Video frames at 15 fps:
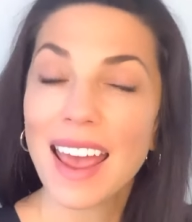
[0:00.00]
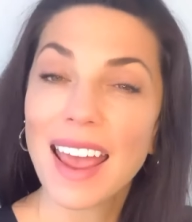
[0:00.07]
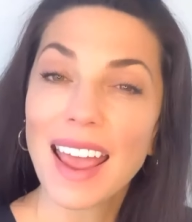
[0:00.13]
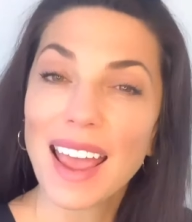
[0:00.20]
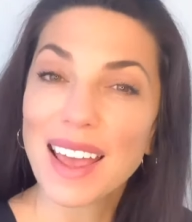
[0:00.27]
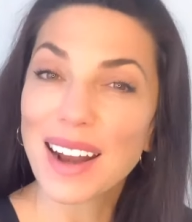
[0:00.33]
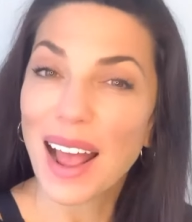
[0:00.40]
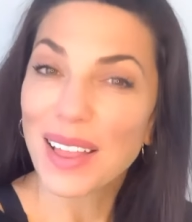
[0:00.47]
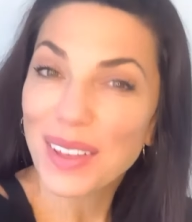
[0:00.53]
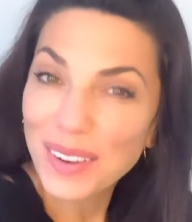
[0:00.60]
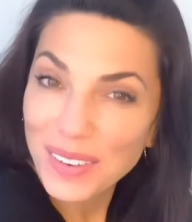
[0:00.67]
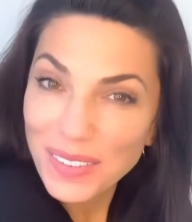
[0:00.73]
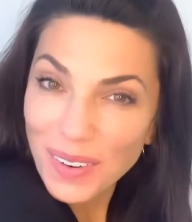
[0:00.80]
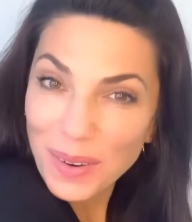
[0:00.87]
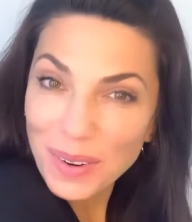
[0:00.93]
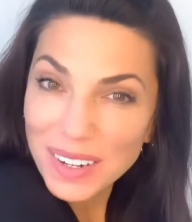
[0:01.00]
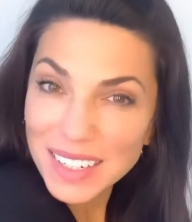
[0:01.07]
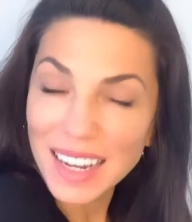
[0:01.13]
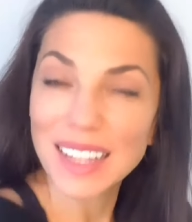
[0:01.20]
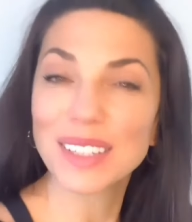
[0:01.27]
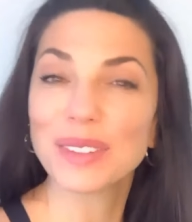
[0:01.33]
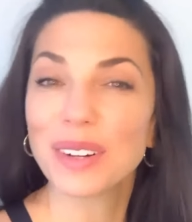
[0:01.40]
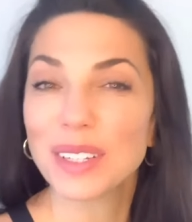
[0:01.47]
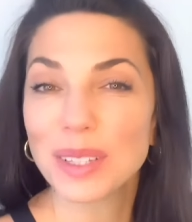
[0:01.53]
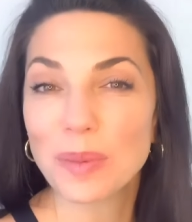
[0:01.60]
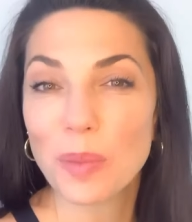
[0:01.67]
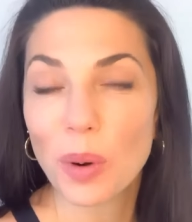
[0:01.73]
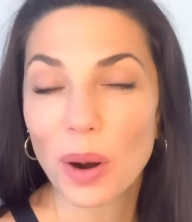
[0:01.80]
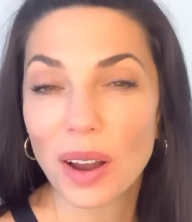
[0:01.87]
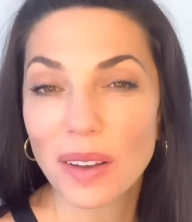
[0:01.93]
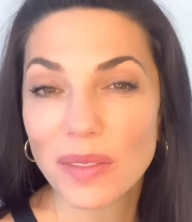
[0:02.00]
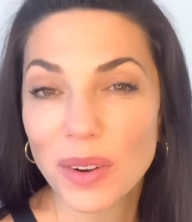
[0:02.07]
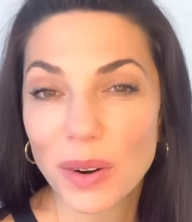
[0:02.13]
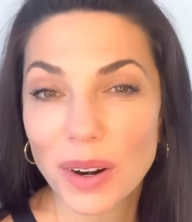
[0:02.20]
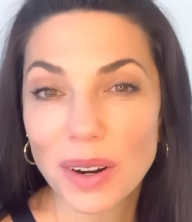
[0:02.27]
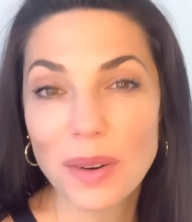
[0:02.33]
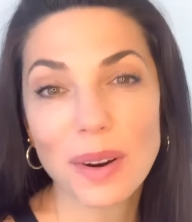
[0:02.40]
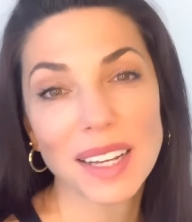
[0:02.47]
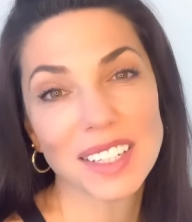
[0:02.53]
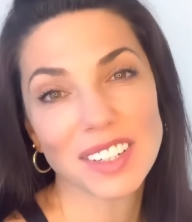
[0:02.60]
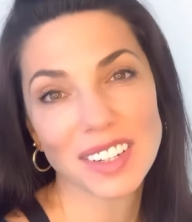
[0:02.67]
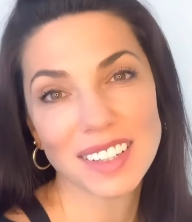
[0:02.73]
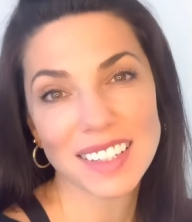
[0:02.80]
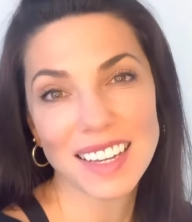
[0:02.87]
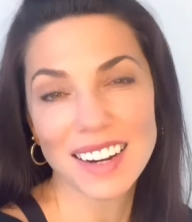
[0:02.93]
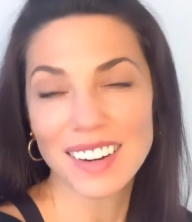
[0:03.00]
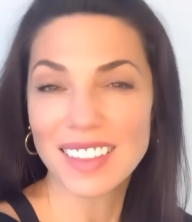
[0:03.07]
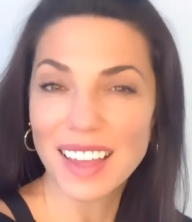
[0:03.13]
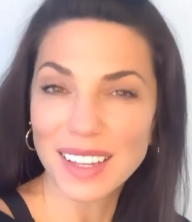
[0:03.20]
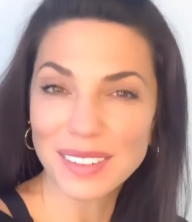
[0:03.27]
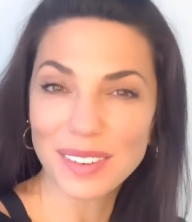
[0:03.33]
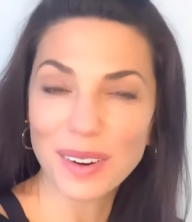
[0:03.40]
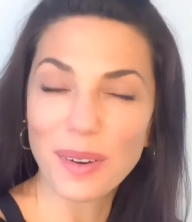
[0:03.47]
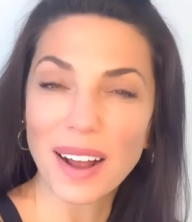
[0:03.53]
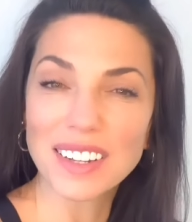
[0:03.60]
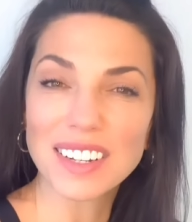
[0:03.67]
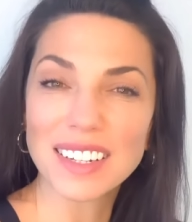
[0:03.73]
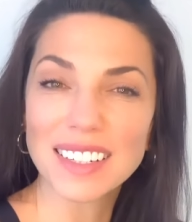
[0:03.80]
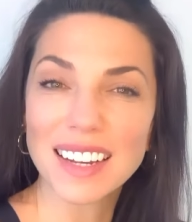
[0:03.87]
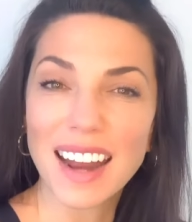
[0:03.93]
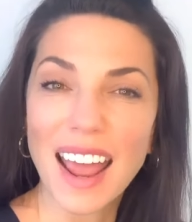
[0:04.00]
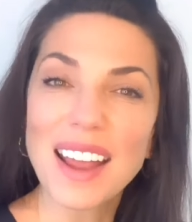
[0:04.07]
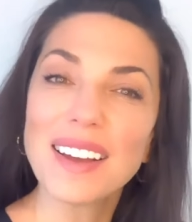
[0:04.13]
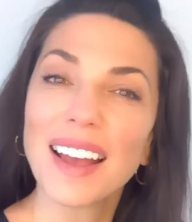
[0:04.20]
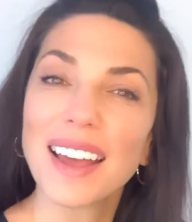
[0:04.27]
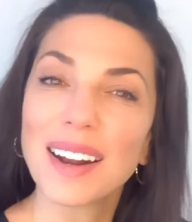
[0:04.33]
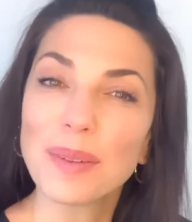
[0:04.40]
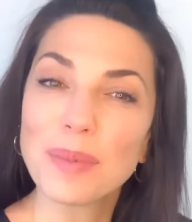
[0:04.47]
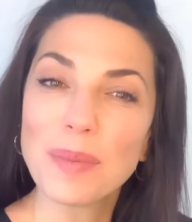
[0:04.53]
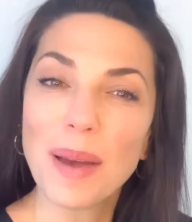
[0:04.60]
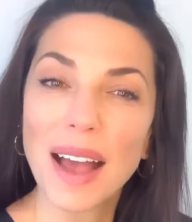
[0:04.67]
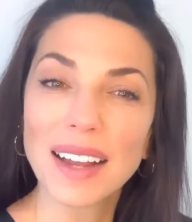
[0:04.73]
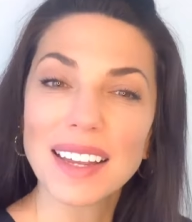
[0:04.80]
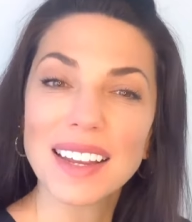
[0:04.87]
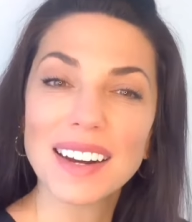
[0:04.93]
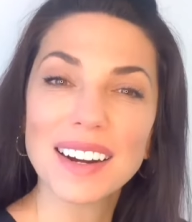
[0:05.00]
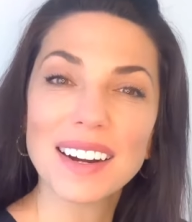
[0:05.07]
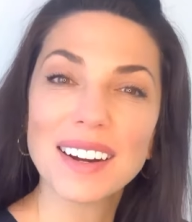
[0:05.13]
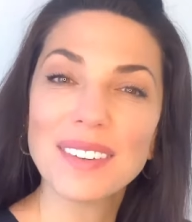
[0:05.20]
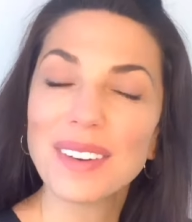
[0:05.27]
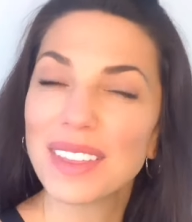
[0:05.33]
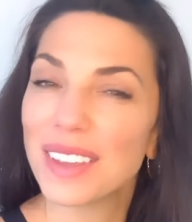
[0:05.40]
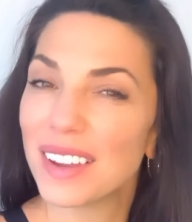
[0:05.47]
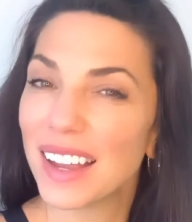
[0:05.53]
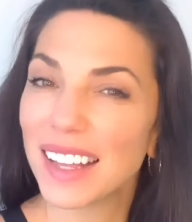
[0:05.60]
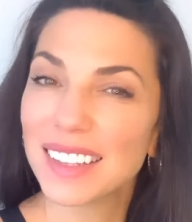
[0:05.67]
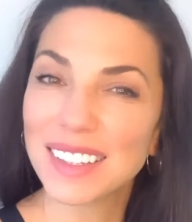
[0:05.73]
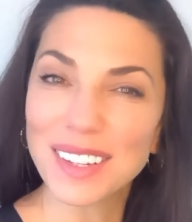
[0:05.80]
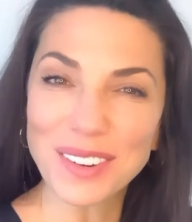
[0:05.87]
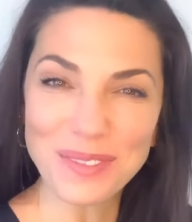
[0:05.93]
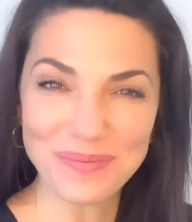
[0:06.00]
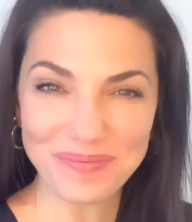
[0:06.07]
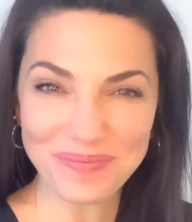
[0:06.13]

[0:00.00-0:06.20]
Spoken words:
And I look forward to answering some more of your questions here. Thanks for watching today, and I'll be back here with you again soon.